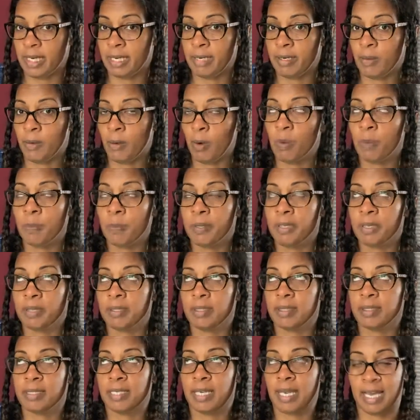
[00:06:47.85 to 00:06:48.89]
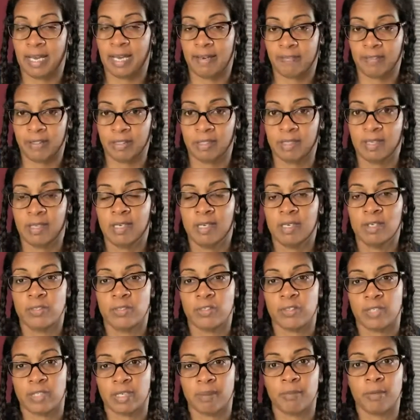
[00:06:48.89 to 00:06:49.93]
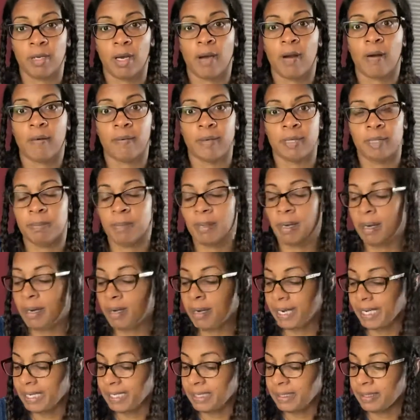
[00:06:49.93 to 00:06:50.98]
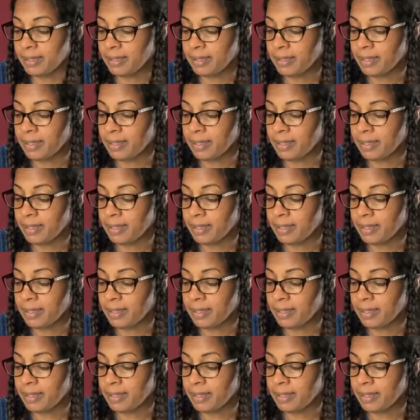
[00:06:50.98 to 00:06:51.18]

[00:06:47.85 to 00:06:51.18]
I'm hoping that they haven't, so that I'm not already behind,